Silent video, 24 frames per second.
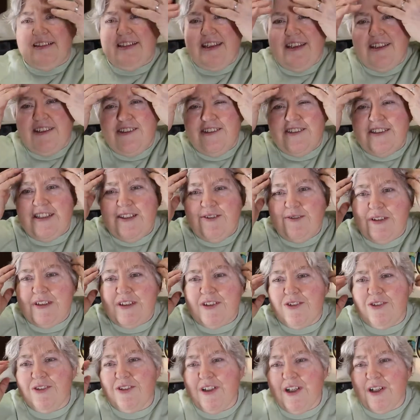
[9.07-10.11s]
Can you see what's
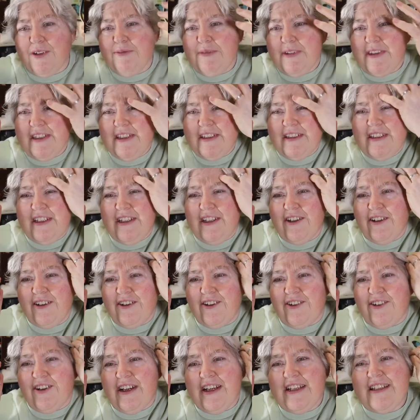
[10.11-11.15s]
going on with this hair?
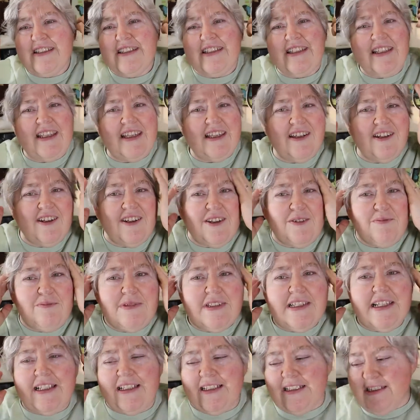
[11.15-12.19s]
Crazy hair, I'm
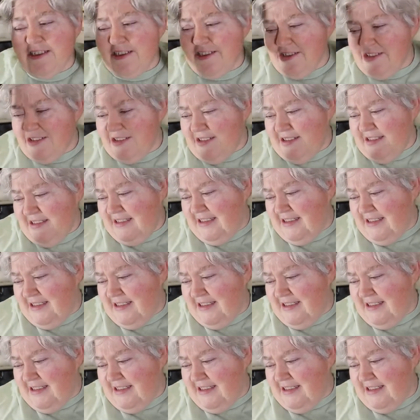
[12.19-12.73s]
telling you.